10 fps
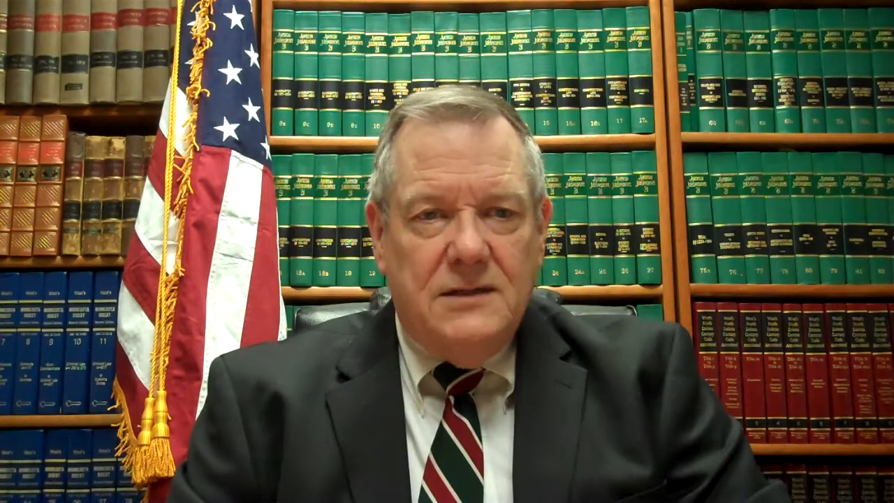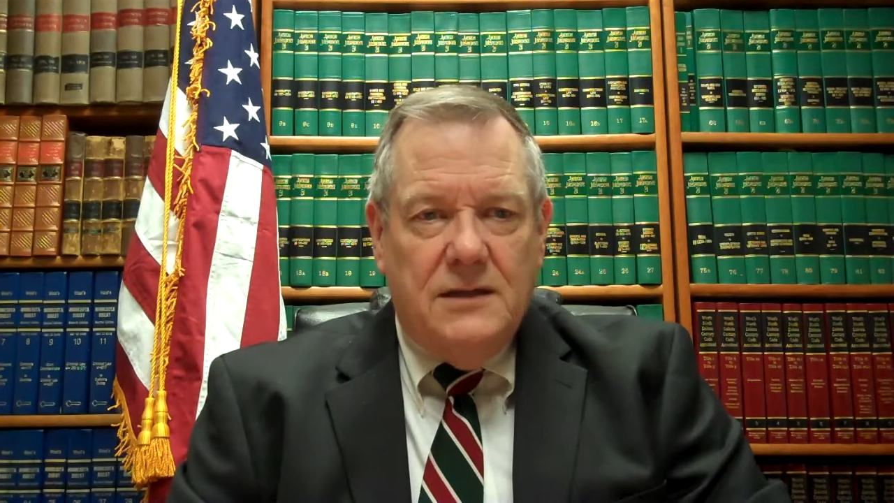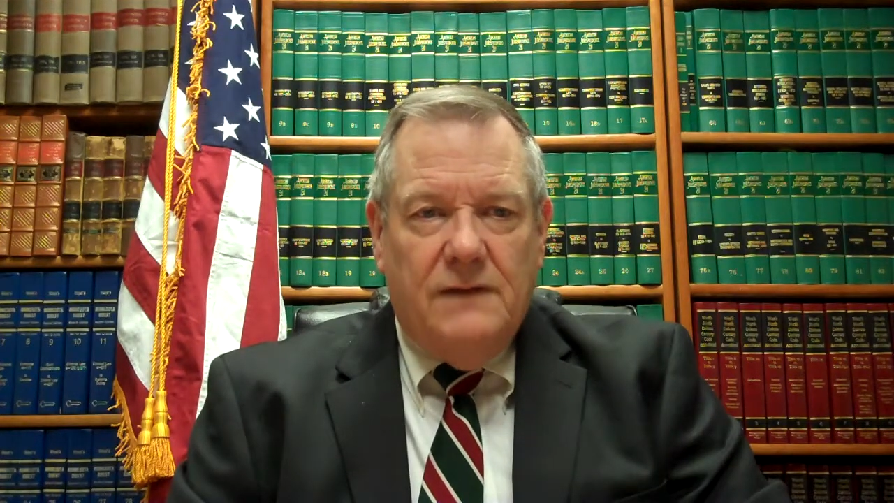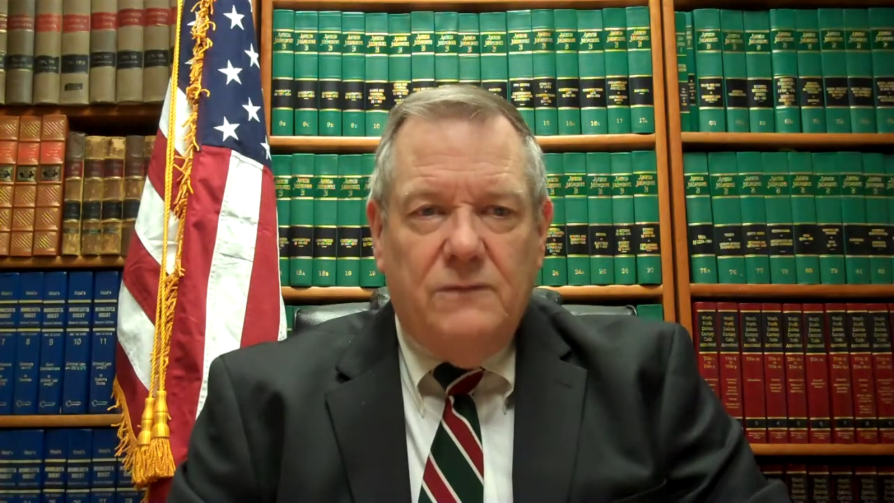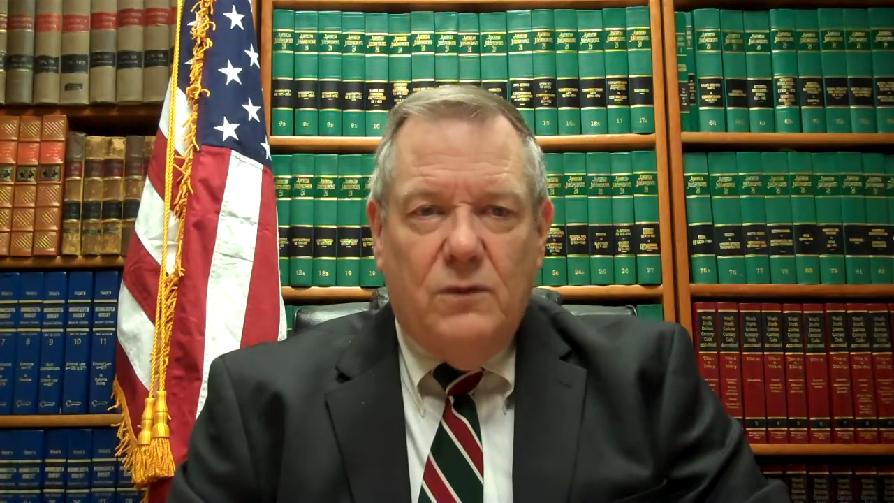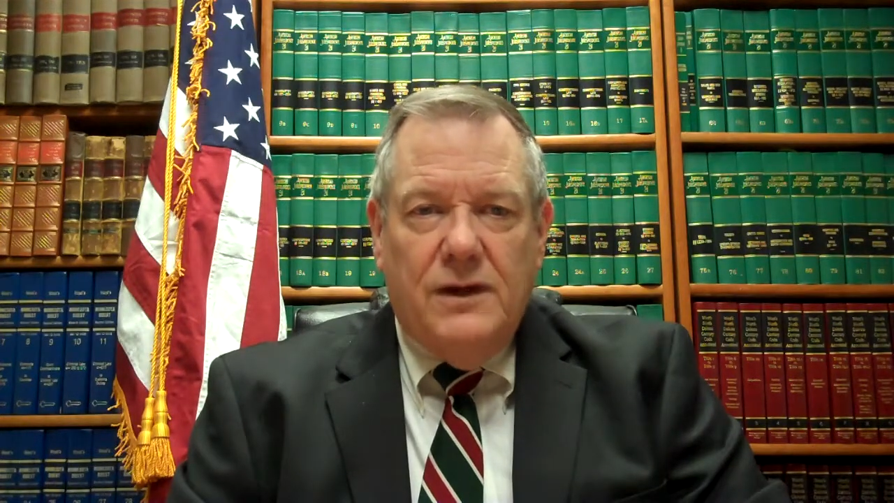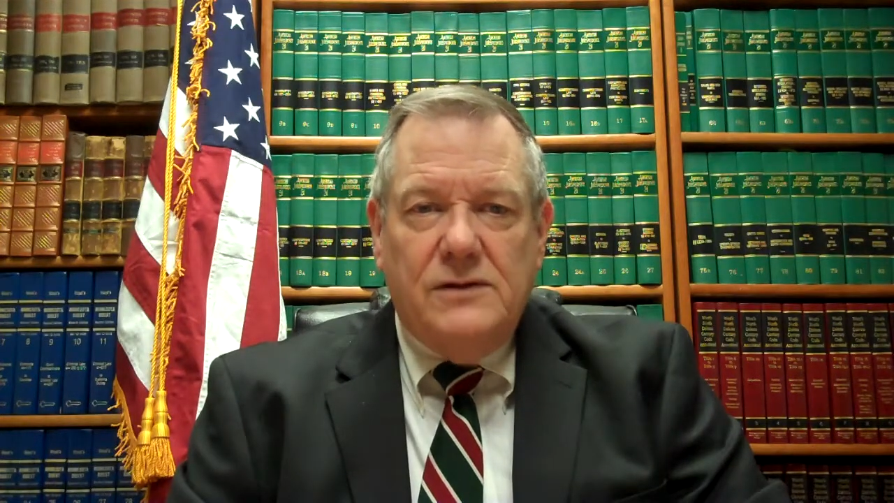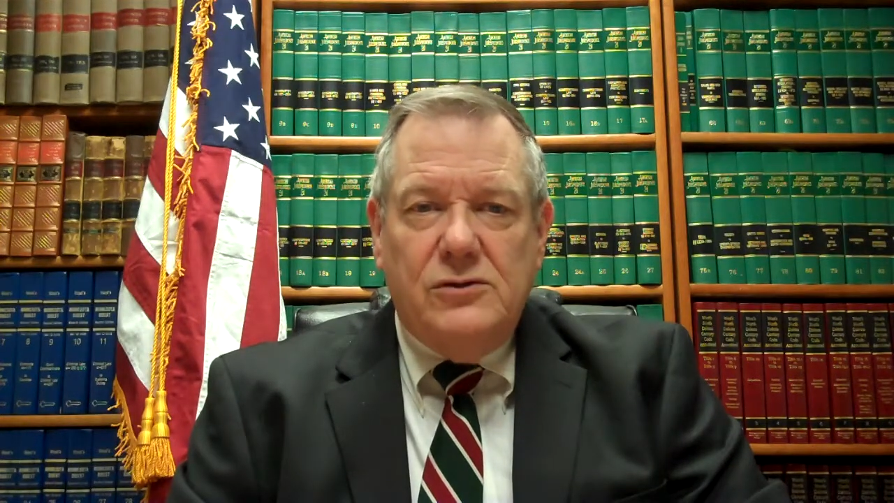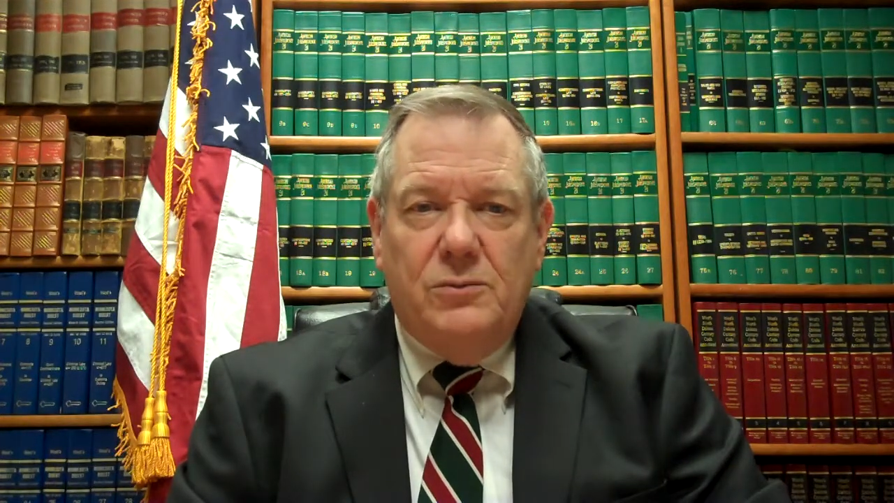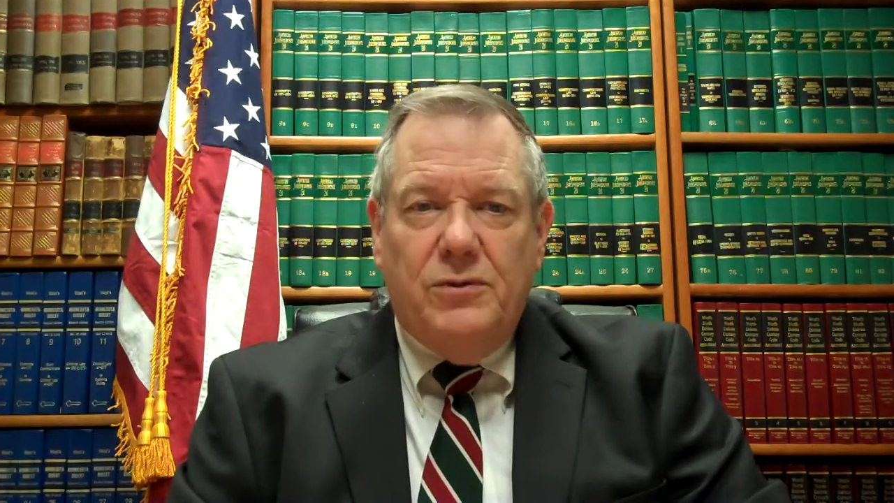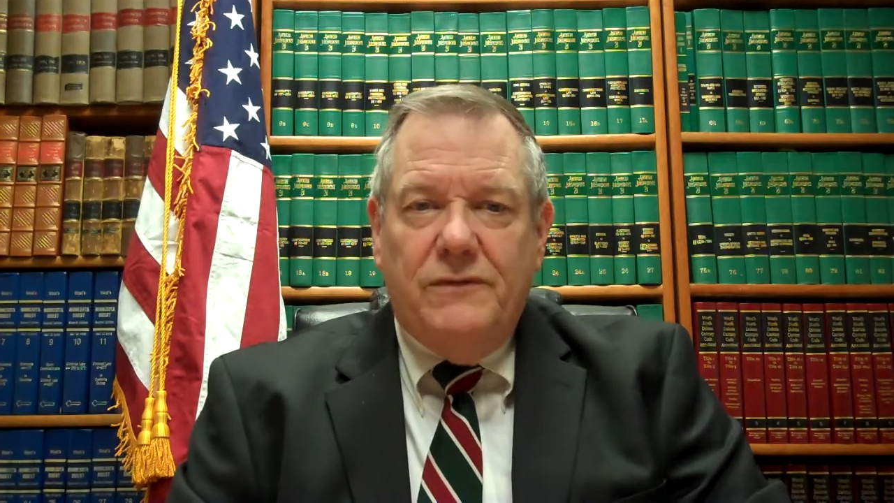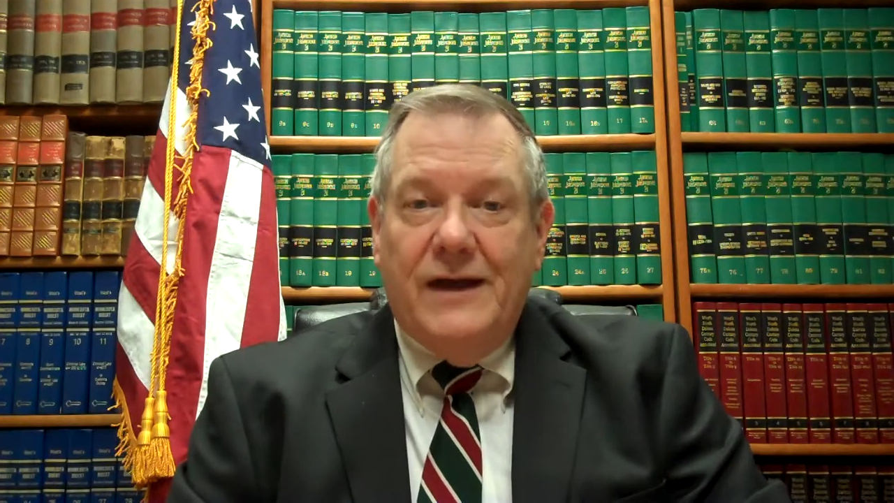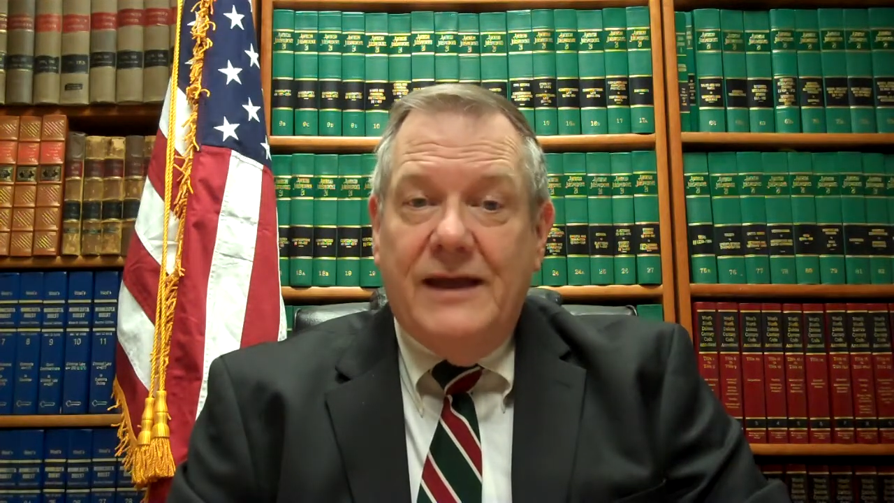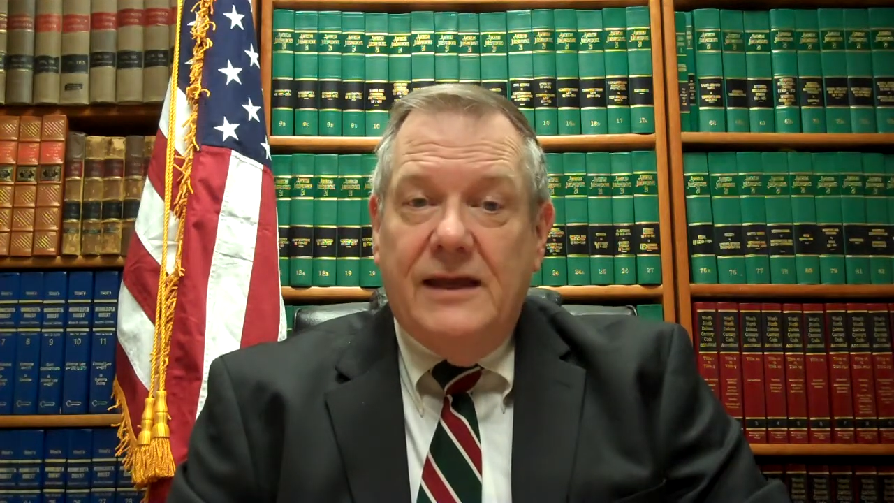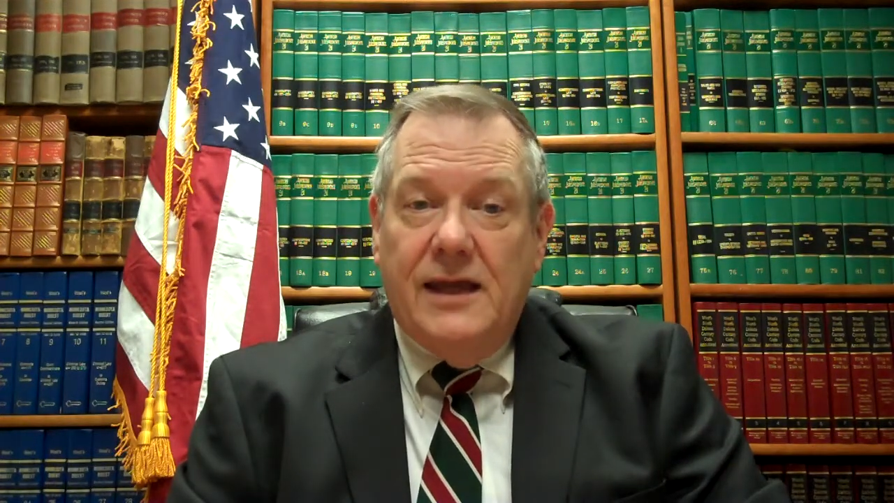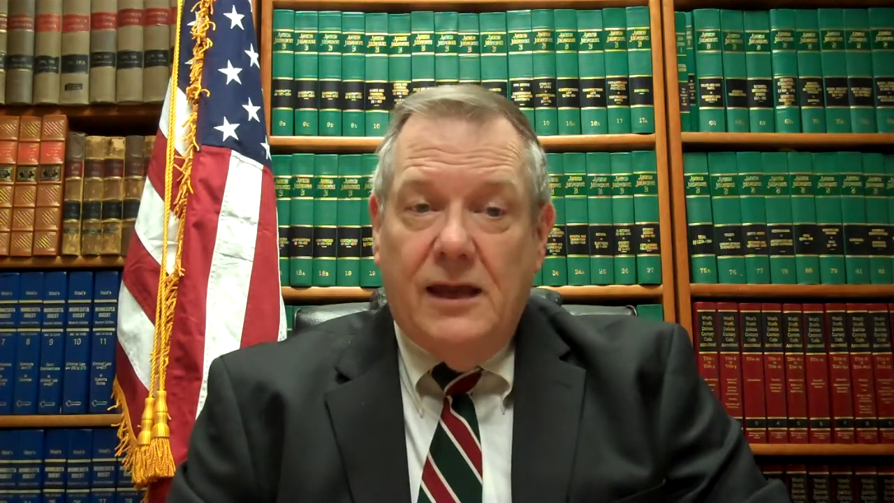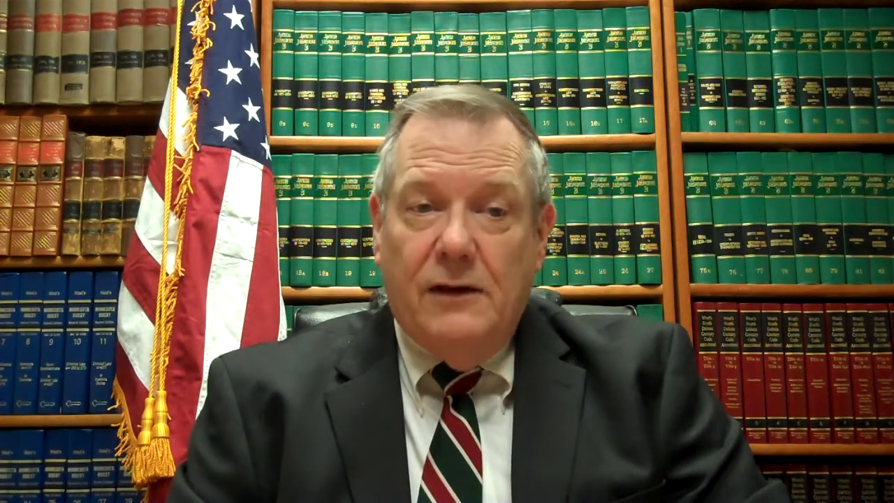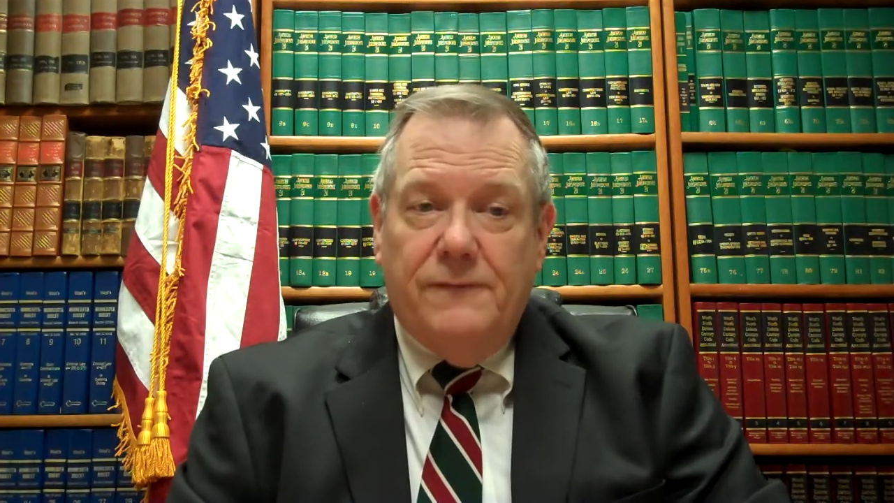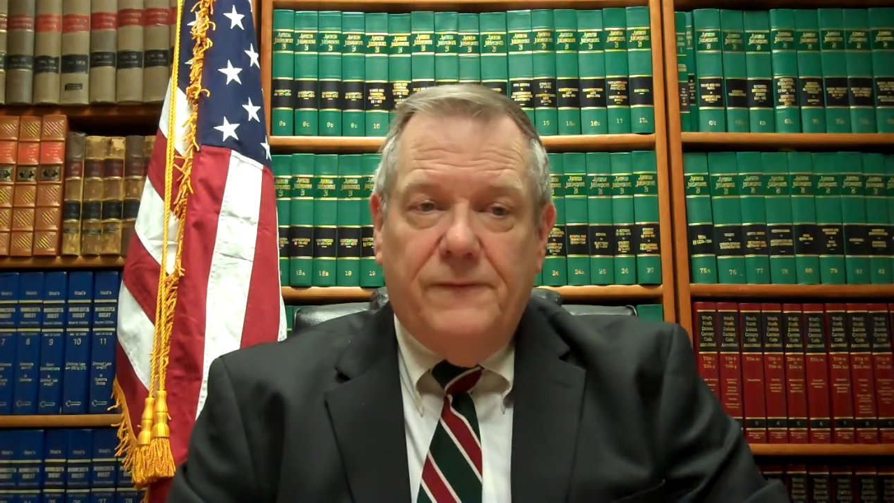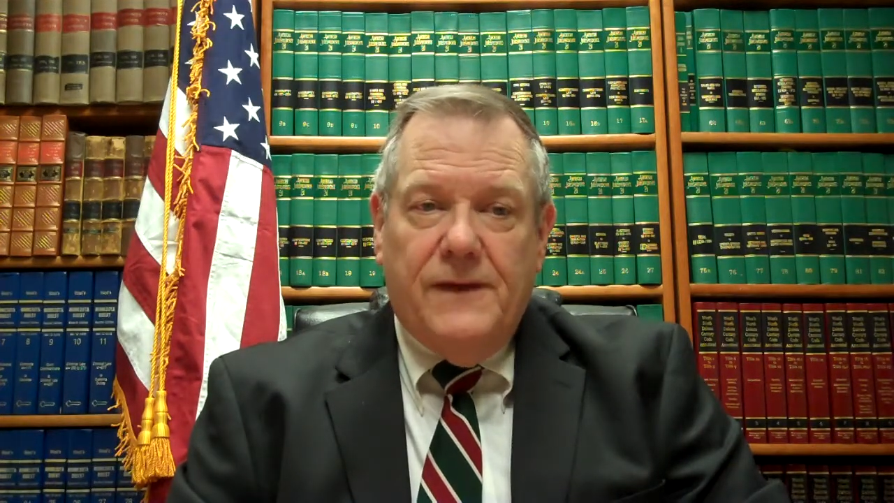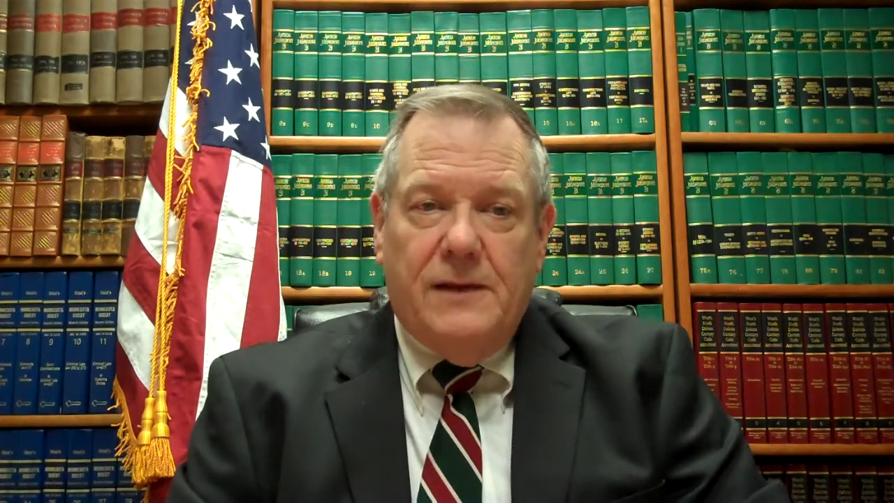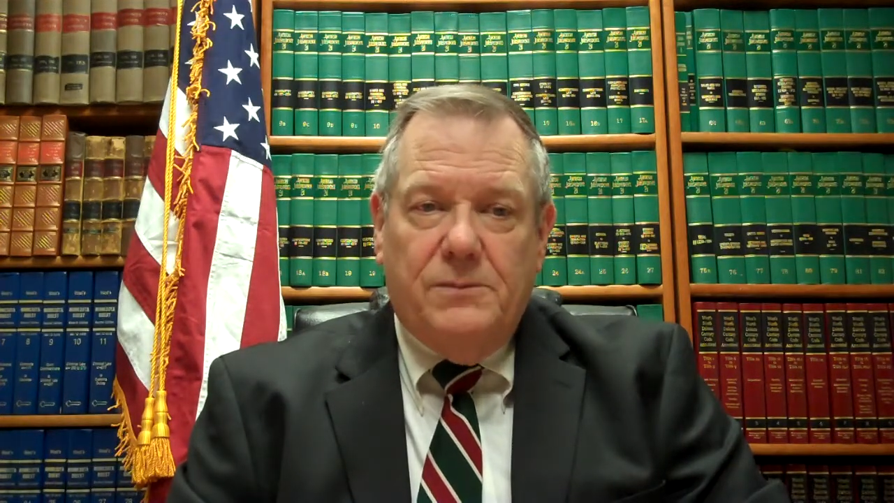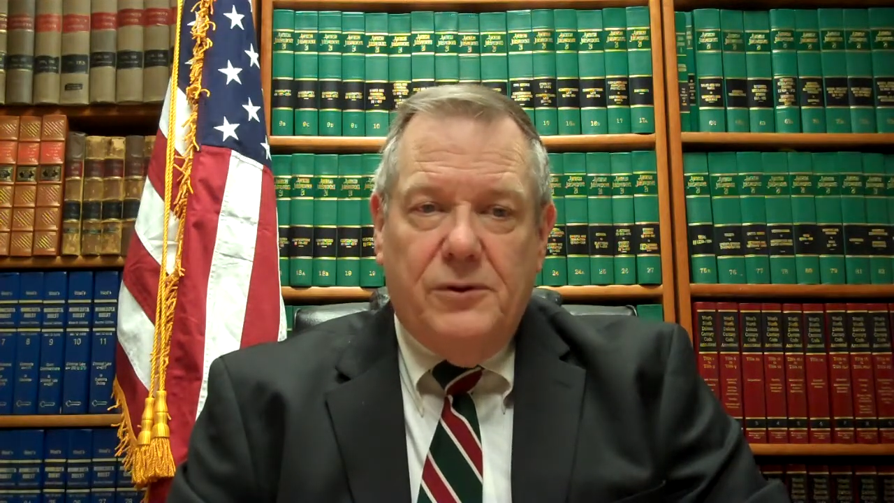loved one to provide care for that